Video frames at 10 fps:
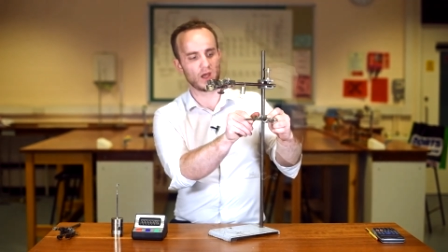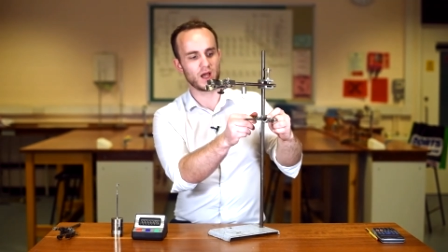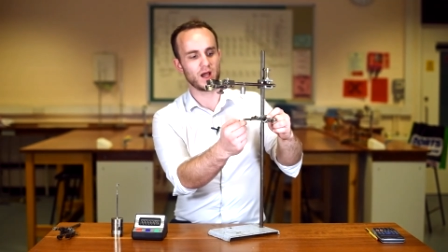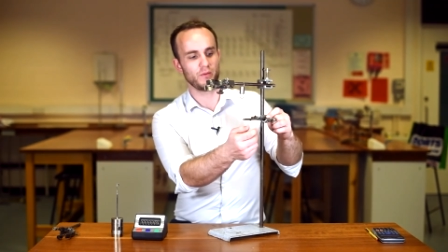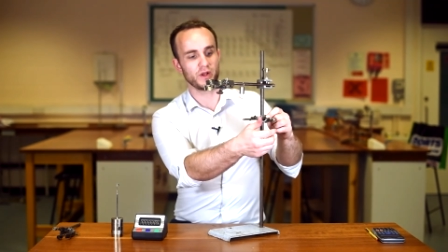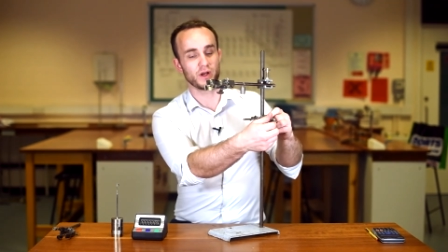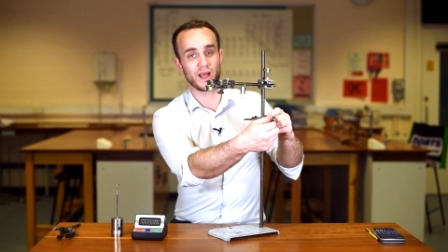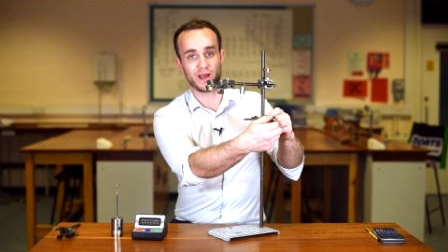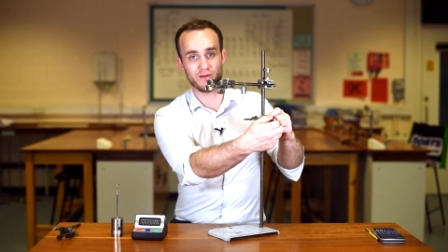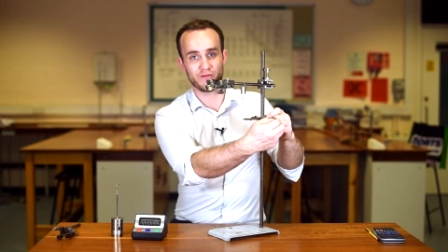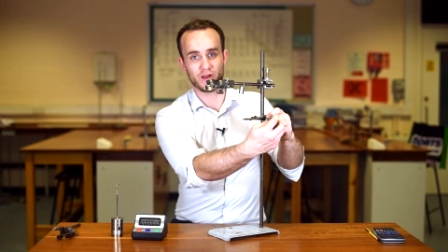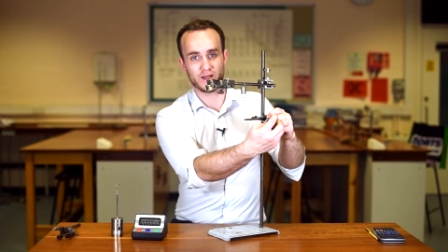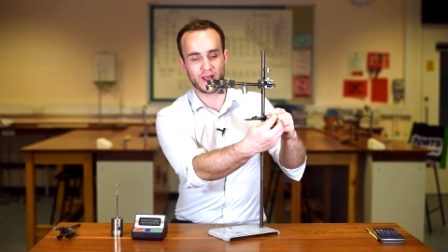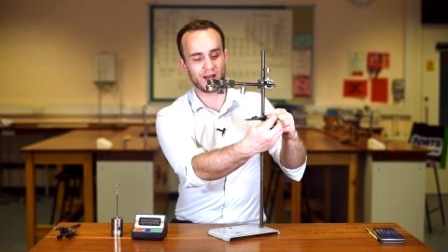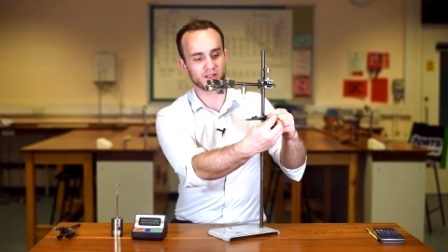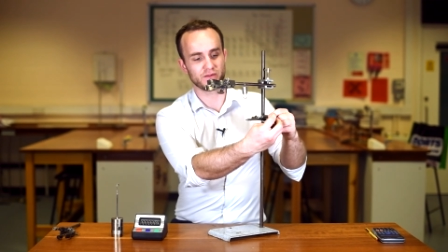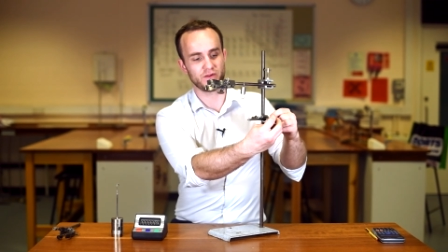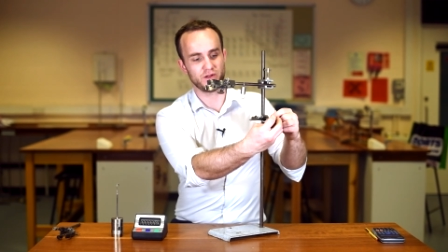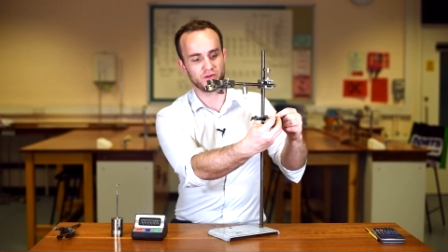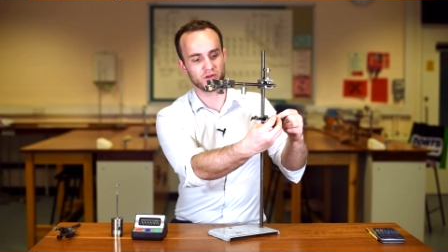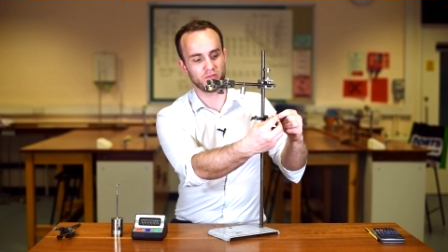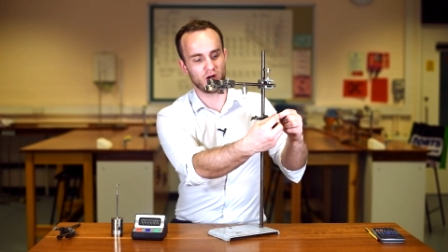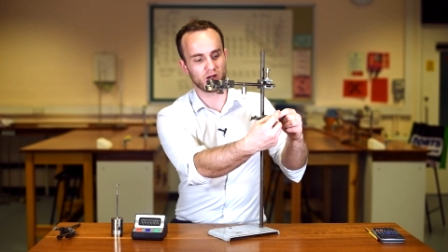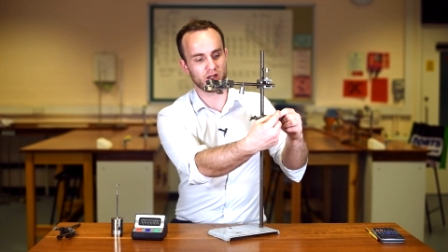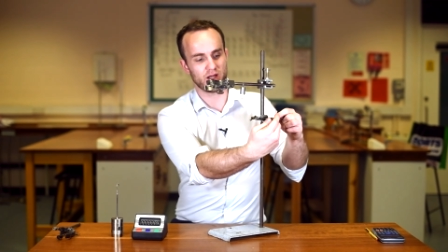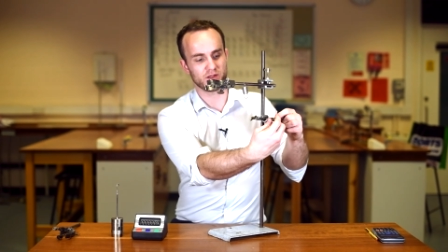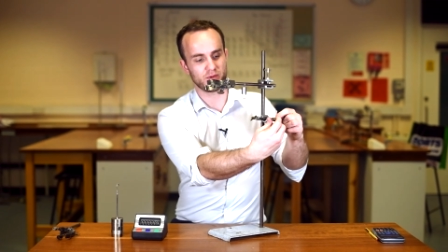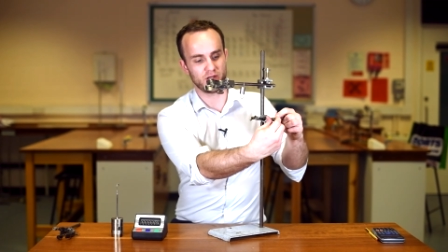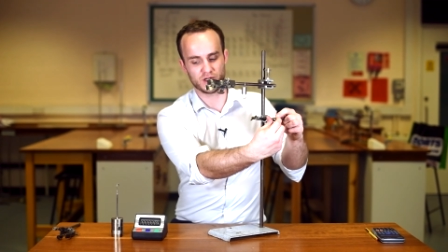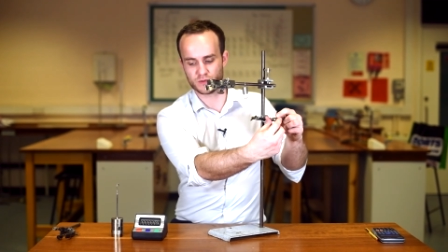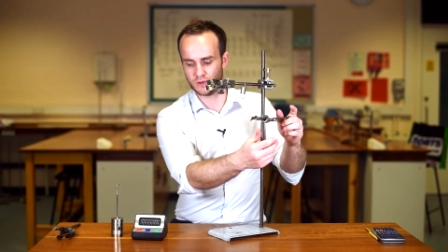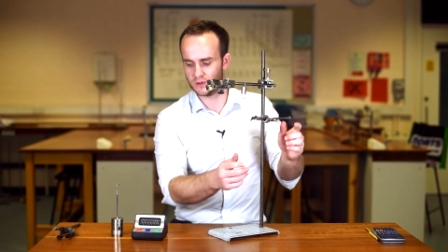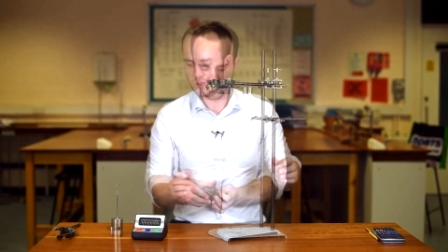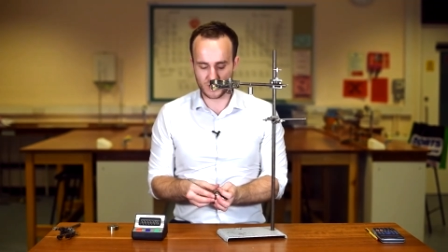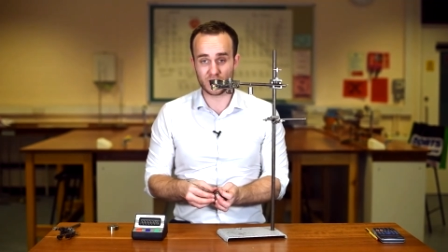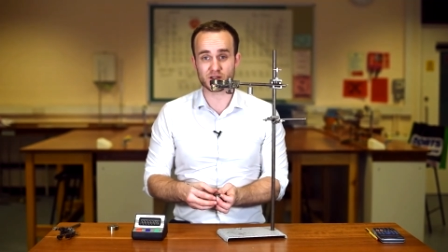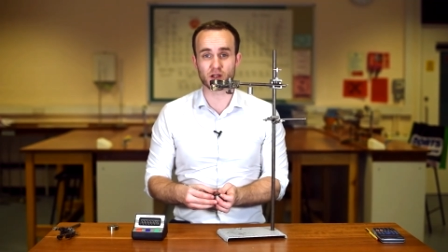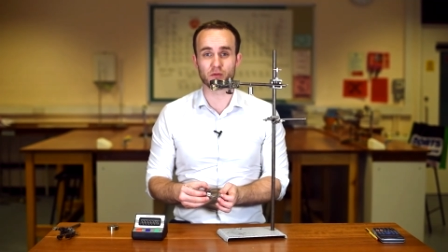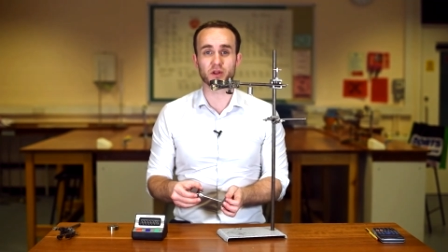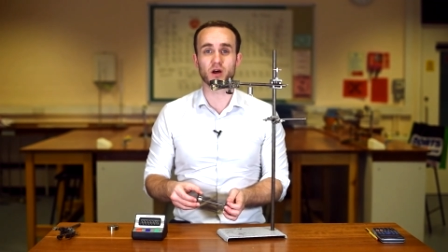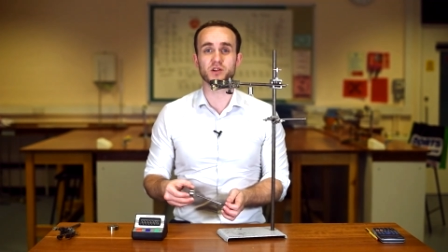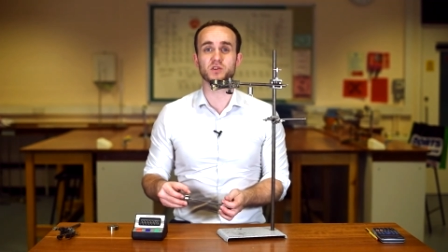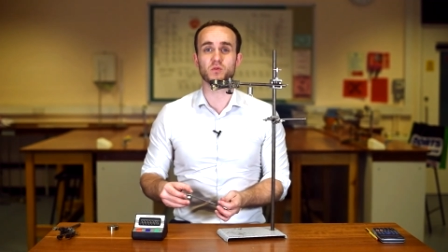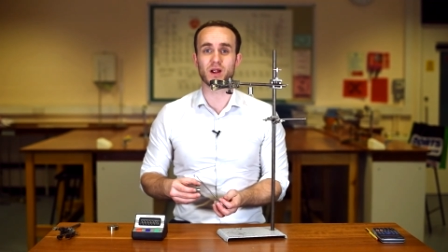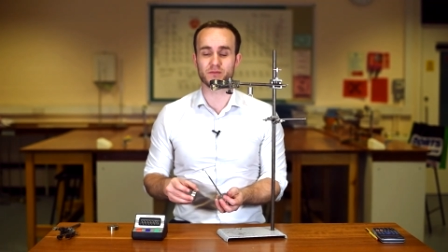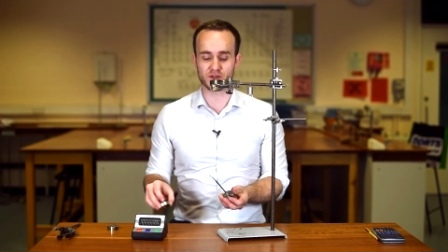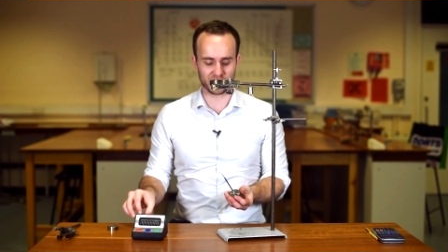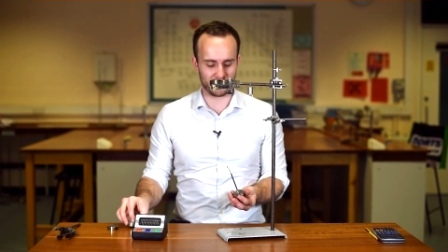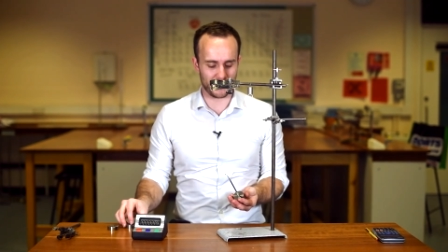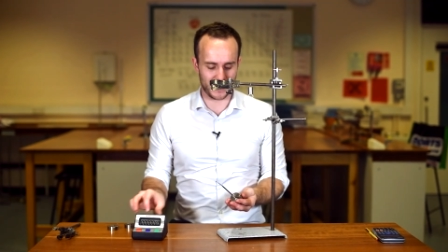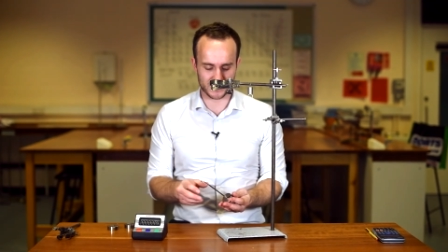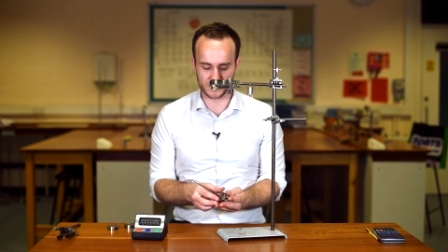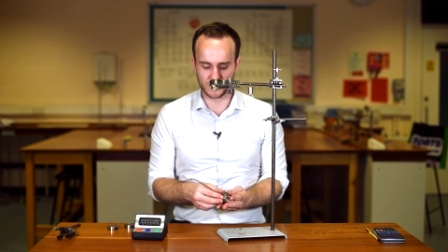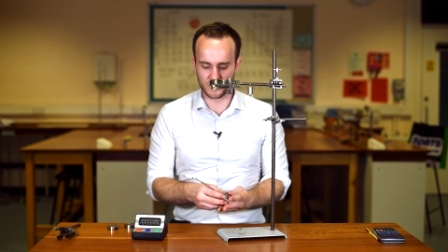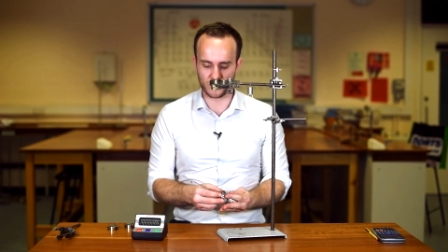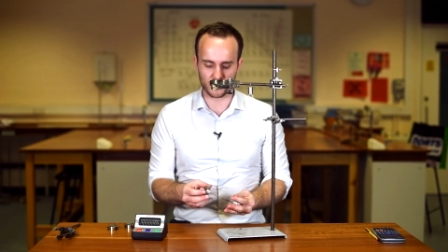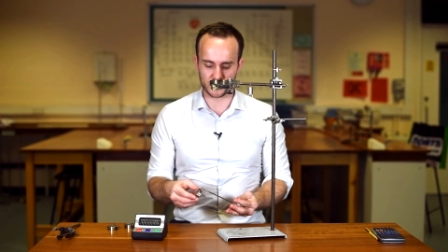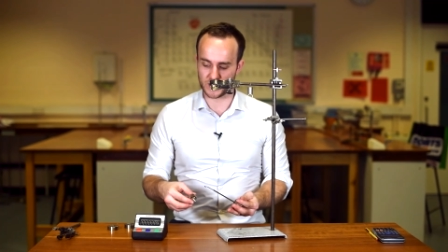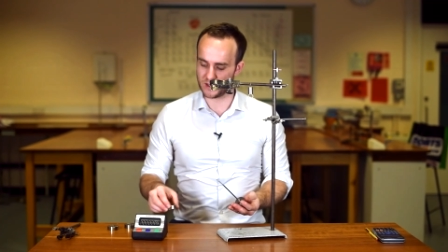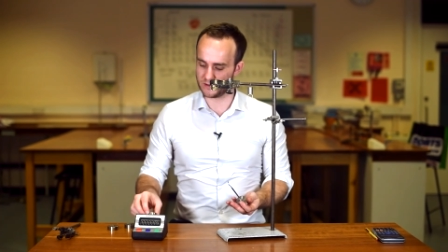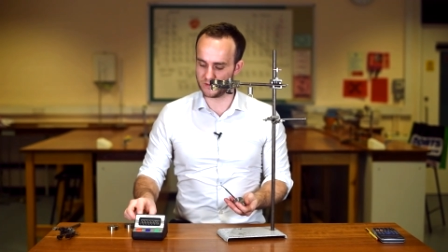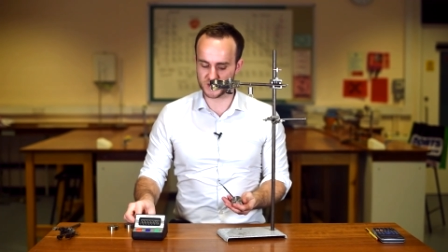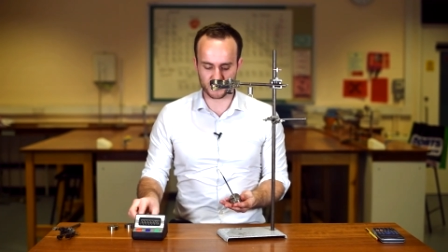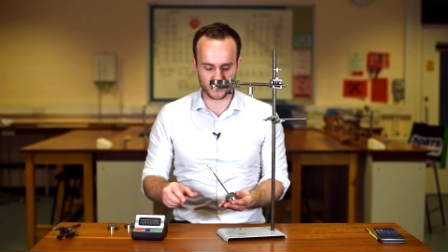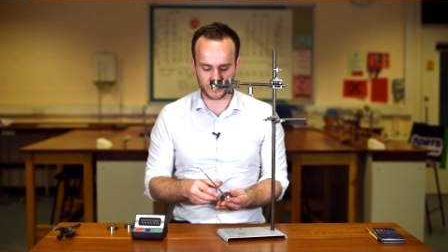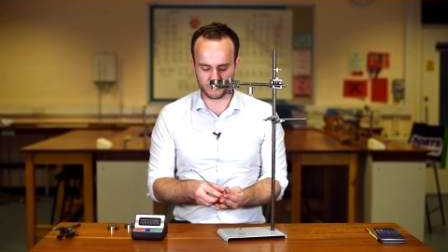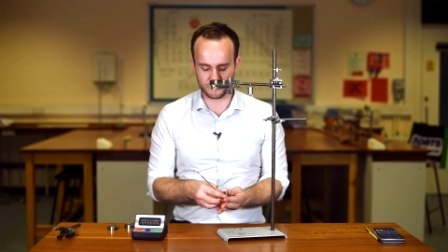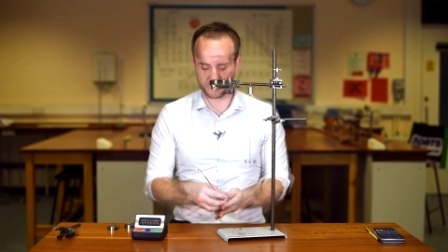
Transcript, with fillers: And we're going to have a nail as a fiducial marker, as per usual. Let's start with 100 grams of mass on the end of the spring.